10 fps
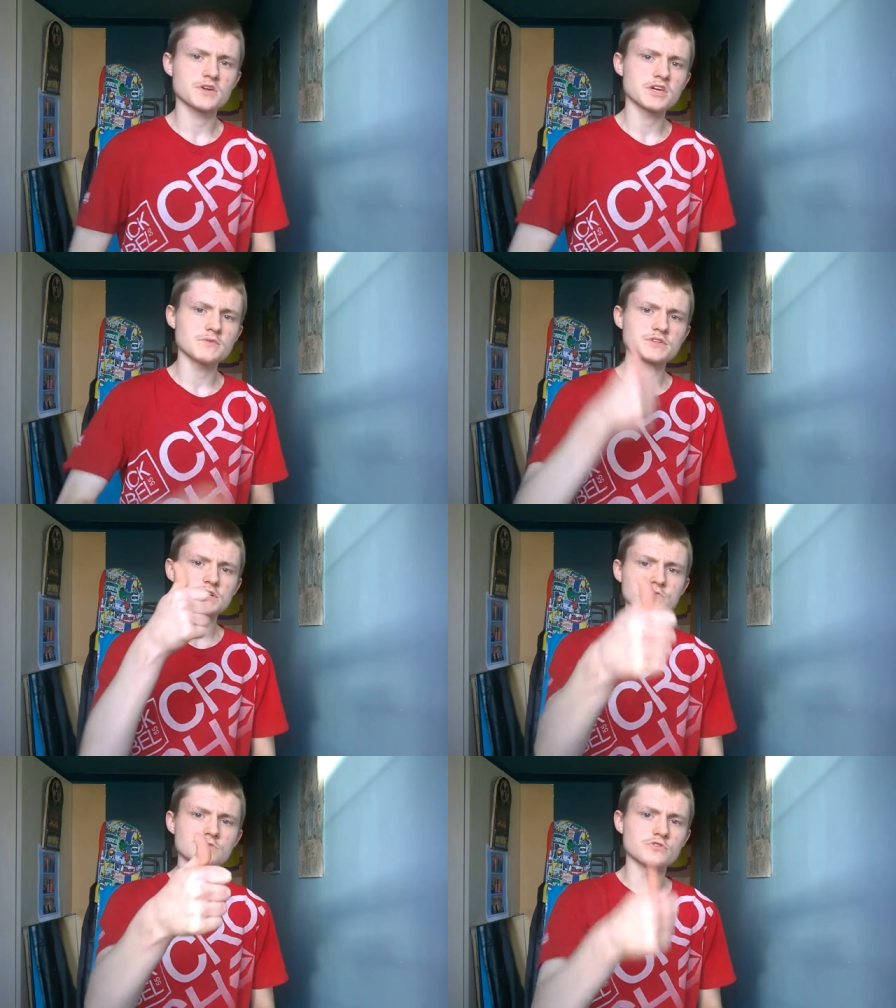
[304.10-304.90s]
and keep the
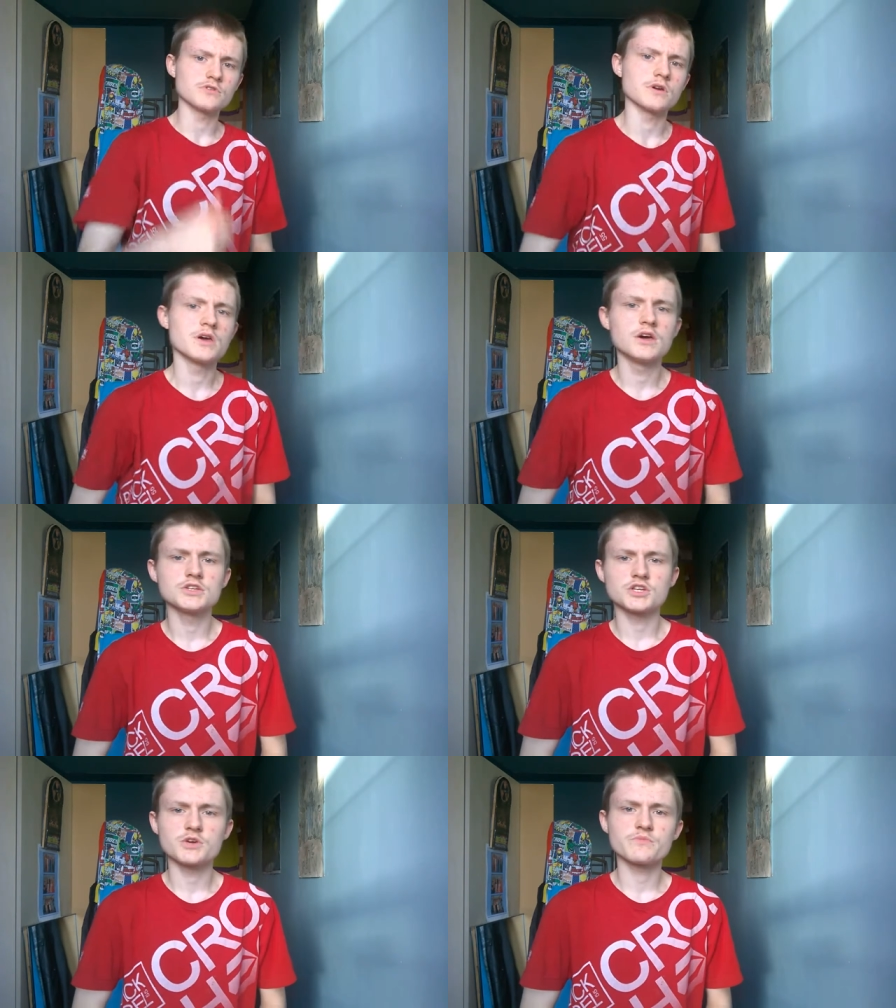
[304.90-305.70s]
channel going?
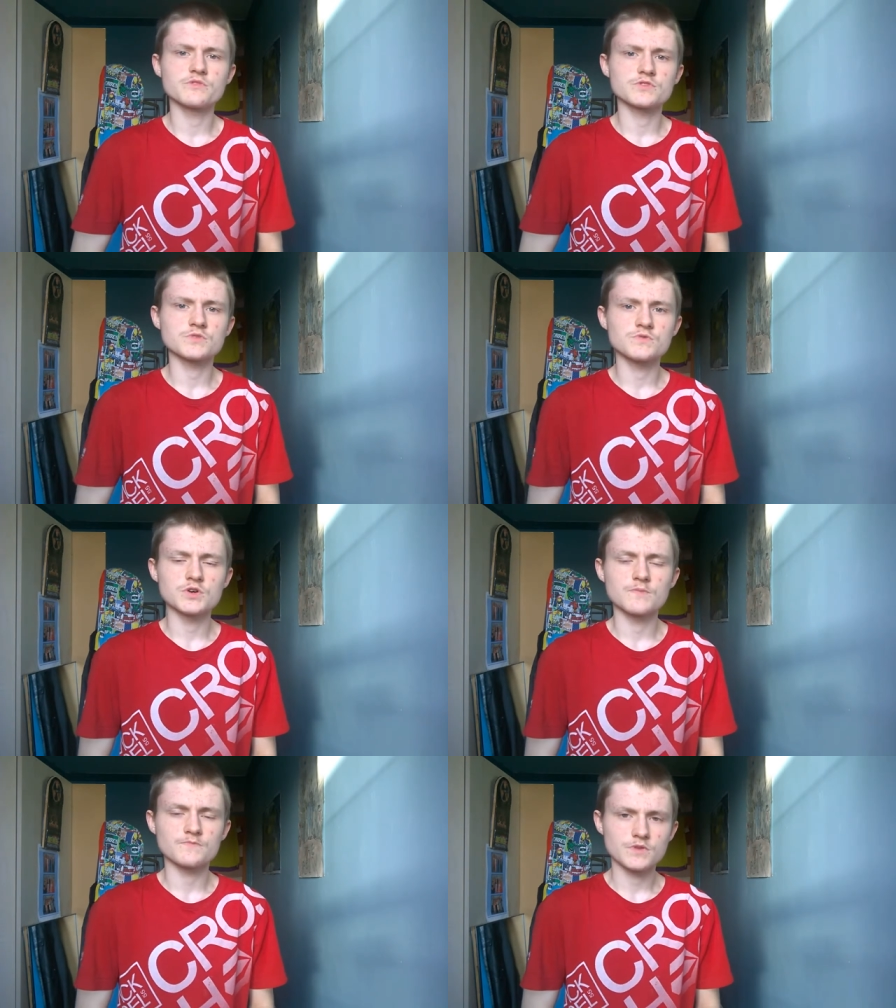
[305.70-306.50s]
It should help me a lot as
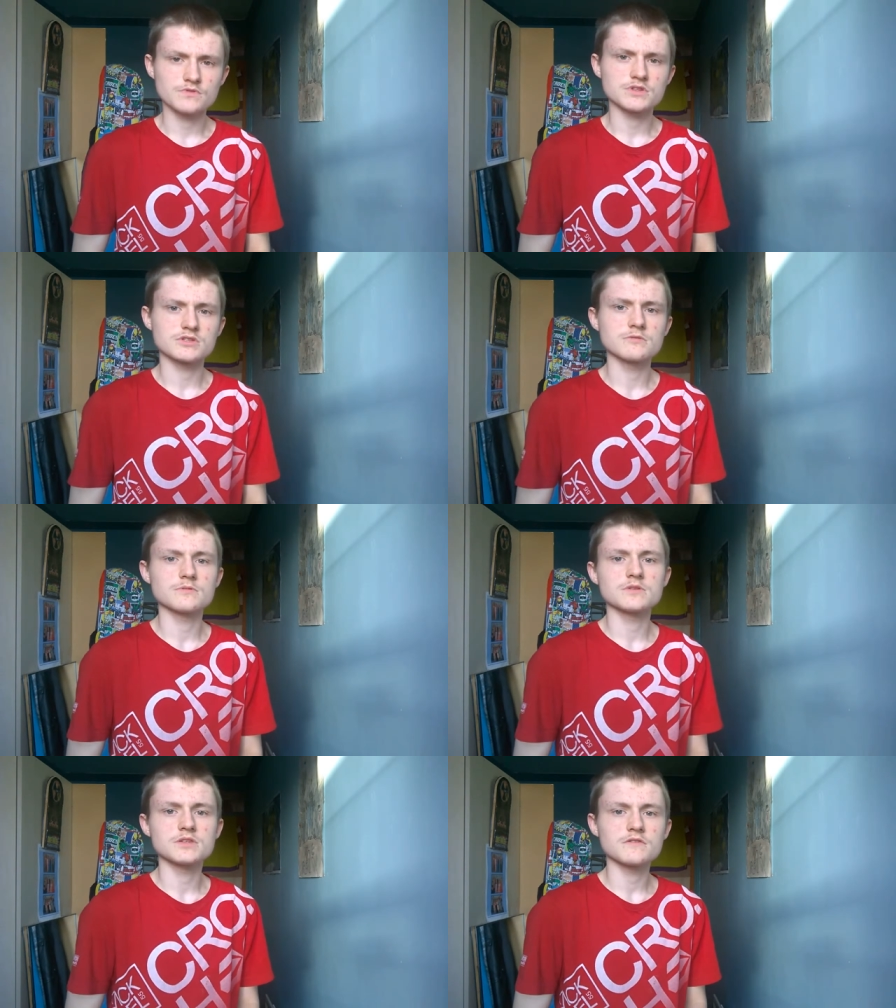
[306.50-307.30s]
well. Oh yes, keep
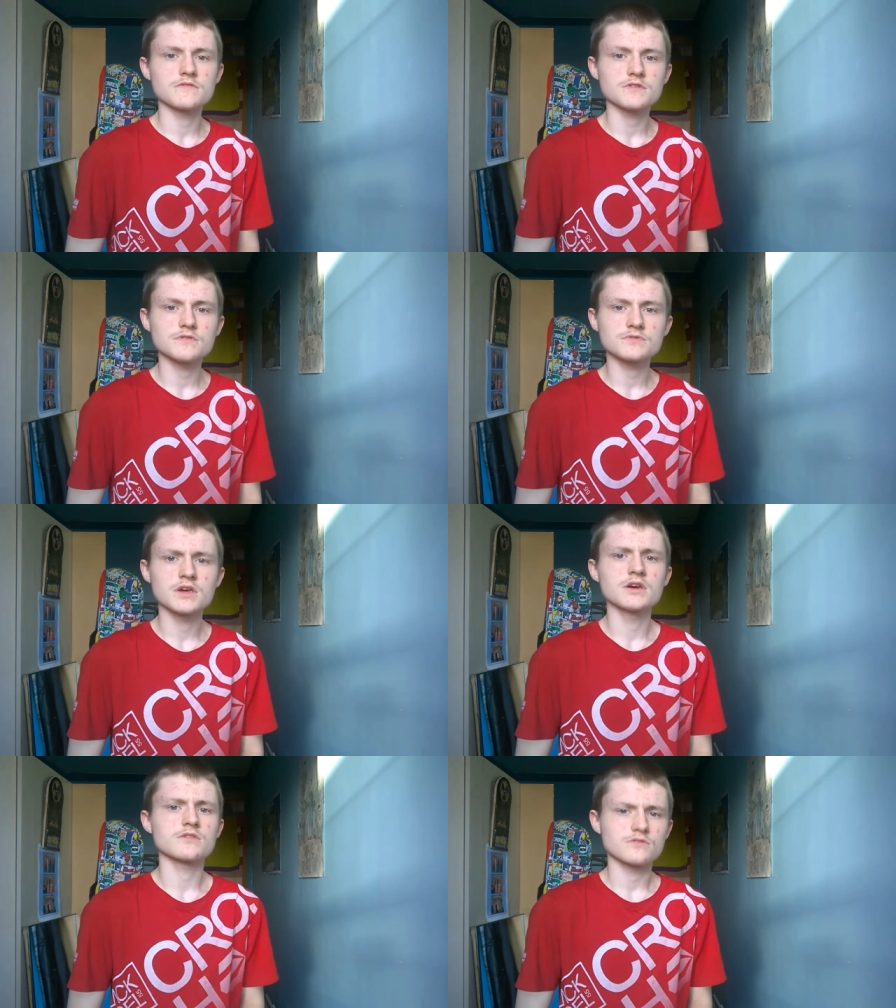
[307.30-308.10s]
up to date with videos
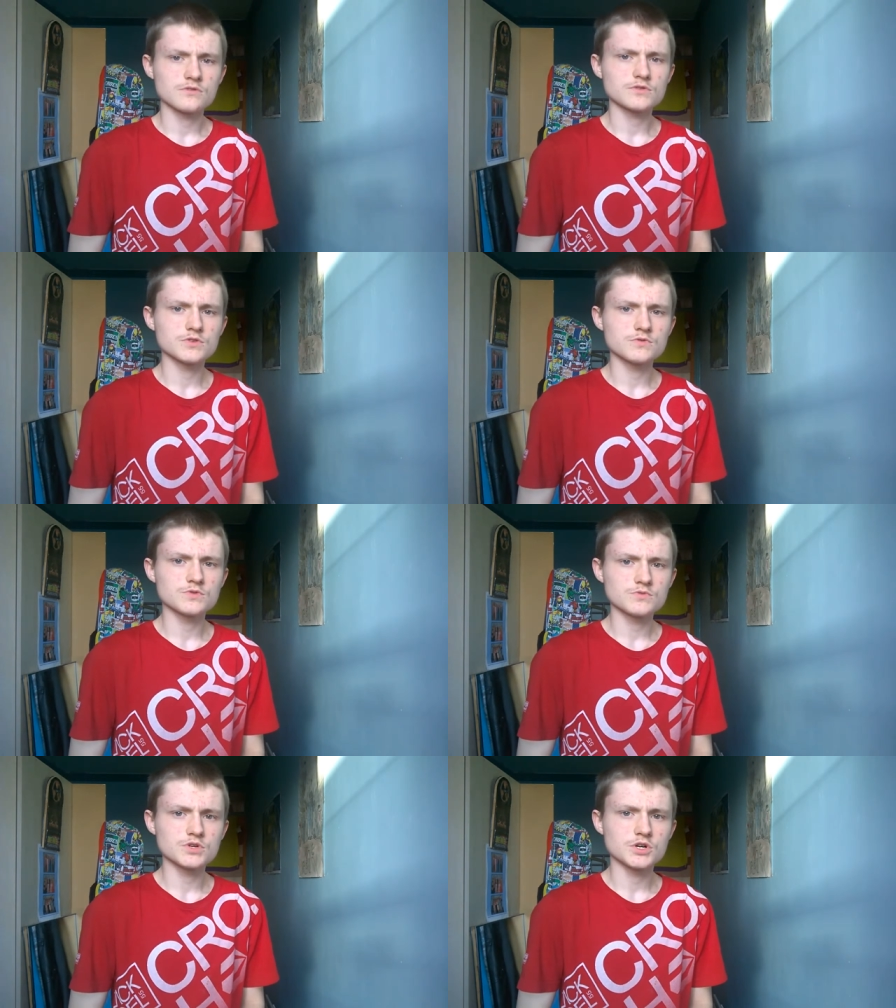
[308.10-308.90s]
that I do
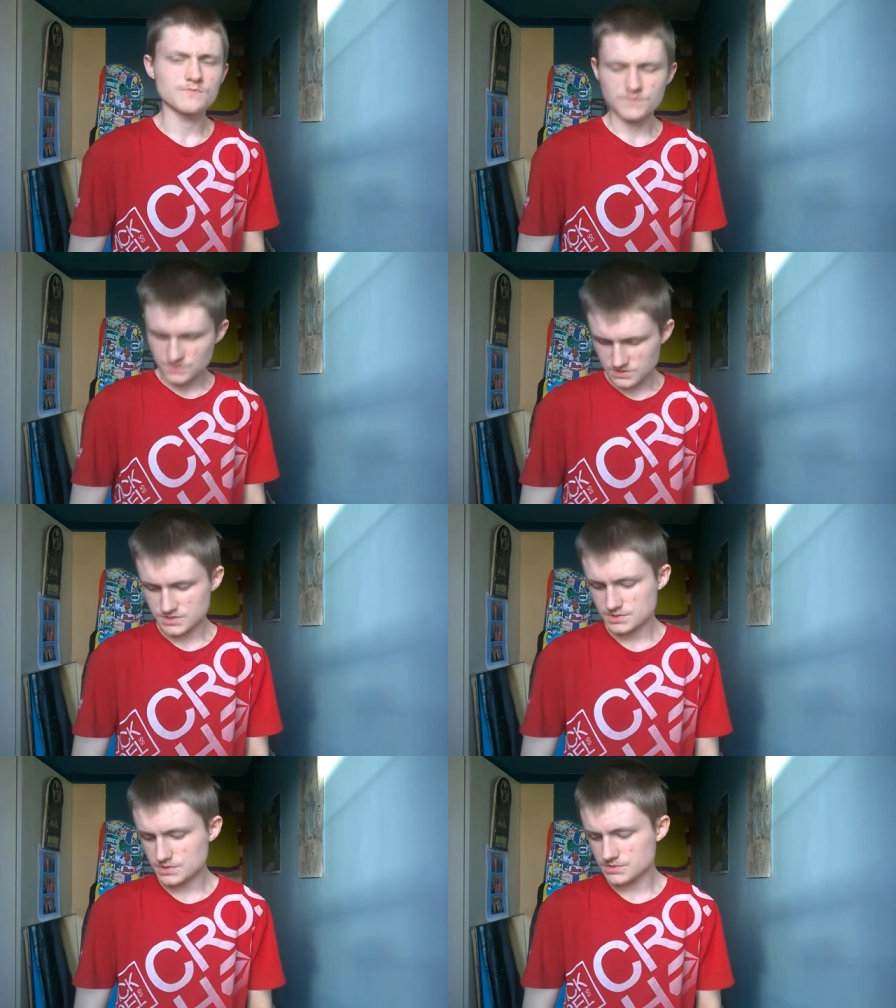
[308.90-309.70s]
as well. Oh
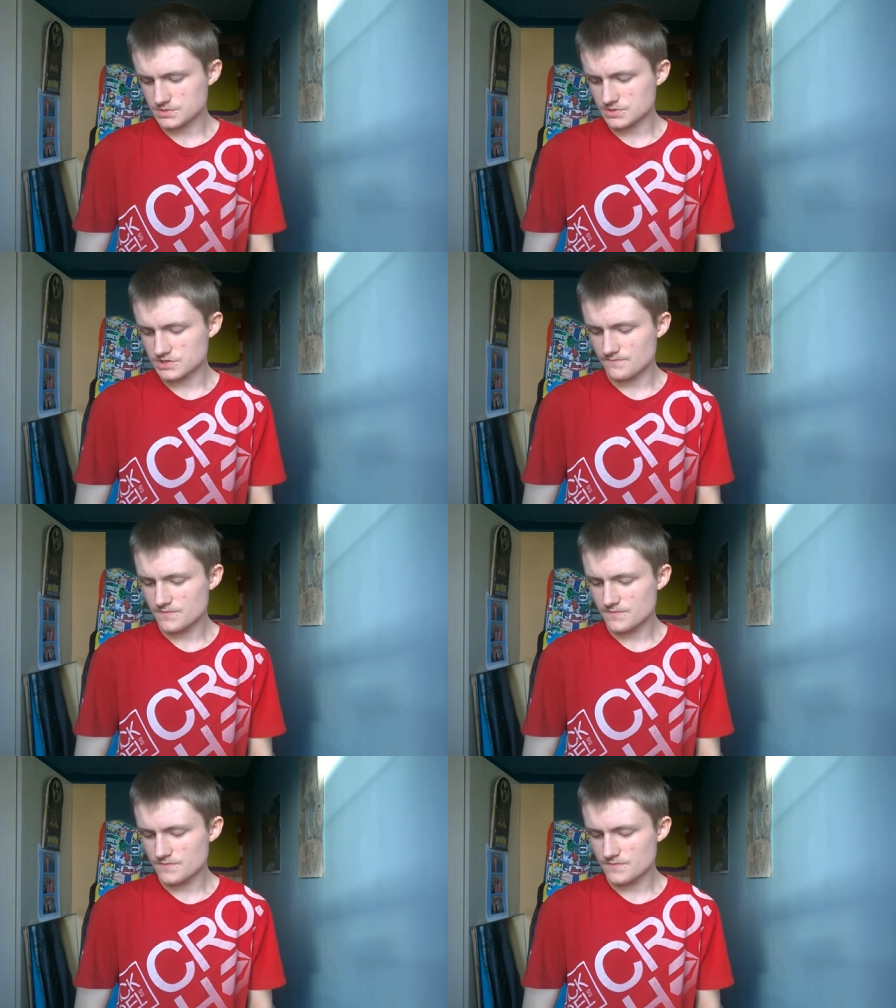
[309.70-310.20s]
yes, feel free.